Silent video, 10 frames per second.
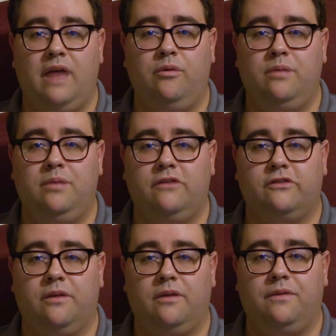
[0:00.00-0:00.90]
would be
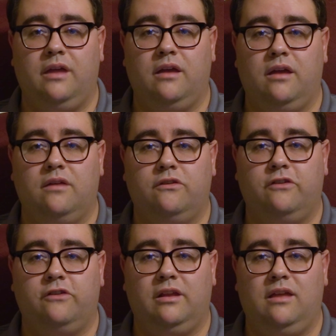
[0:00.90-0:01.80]
something
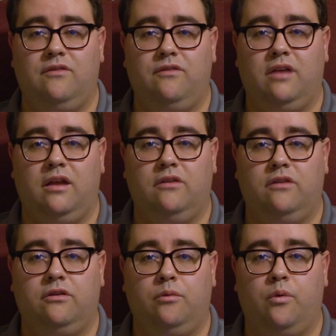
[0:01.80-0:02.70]
significant
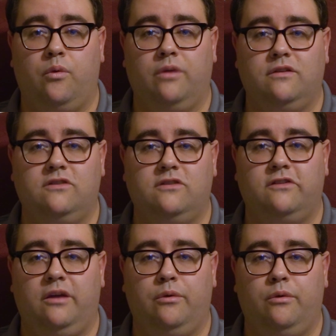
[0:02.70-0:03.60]
to warrant the
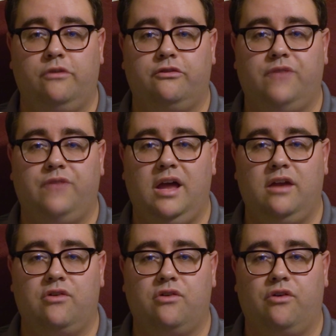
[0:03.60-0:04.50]
Distinguished
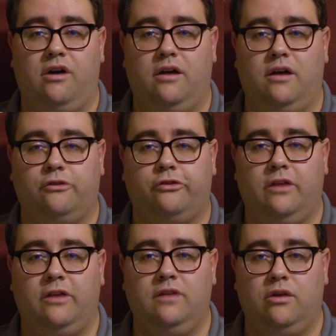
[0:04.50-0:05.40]
Flying
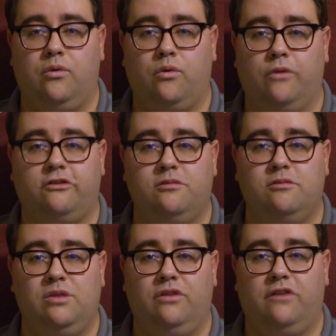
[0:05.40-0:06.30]
Cross. And then, of course, in the
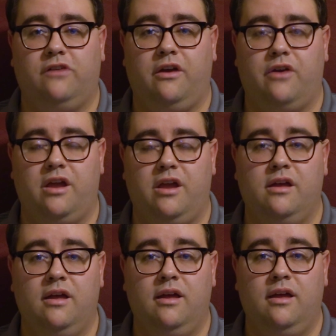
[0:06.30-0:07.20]

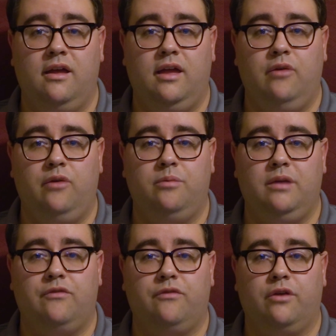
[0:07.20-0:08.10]
military, it would
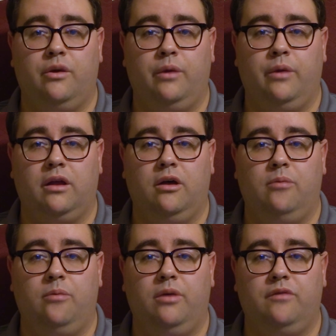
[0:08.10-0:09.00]
be for going
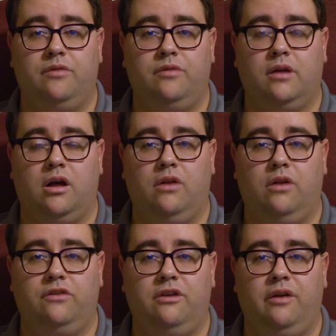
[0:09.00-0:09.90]
above the
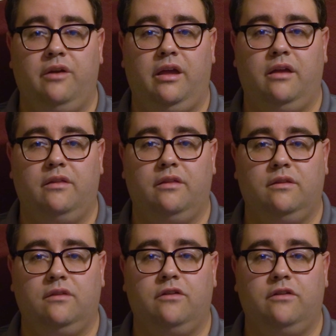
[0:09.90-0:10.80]
call of duty
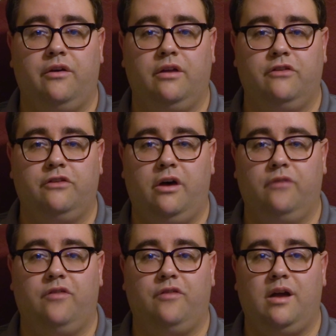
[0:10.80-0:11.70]
during a
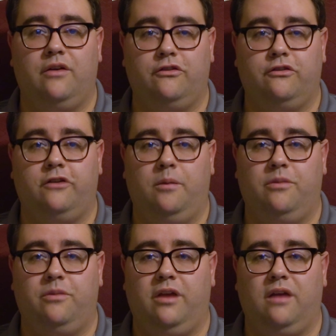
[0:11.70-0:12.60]
dogfight or
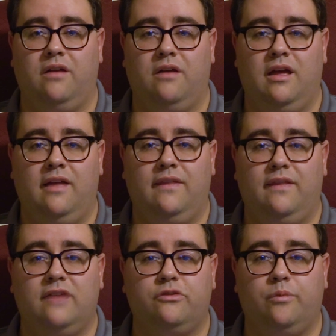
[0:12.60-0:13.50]
something.
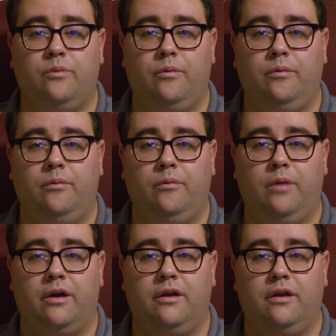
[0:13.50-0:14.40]
That's
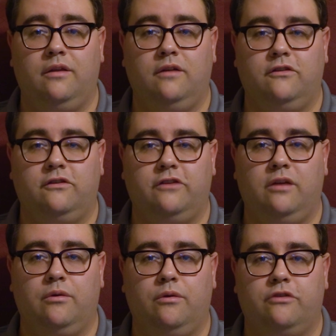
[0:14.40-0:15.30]
where a
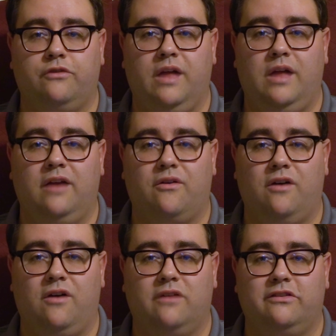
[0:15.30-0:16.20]
Distinguished Flying
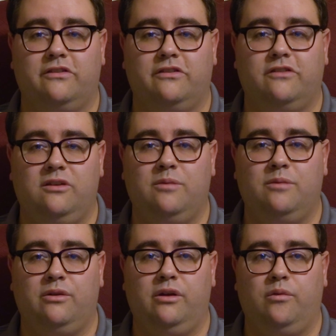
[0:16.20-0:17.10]
Cross is
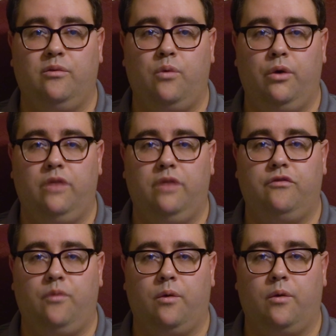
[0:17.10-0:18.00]
typically awarded
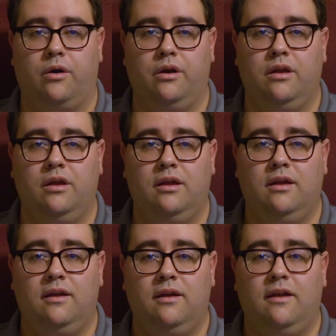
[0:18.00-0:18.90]
for.
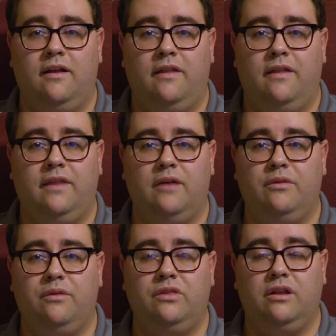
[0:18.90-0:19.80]
Now, the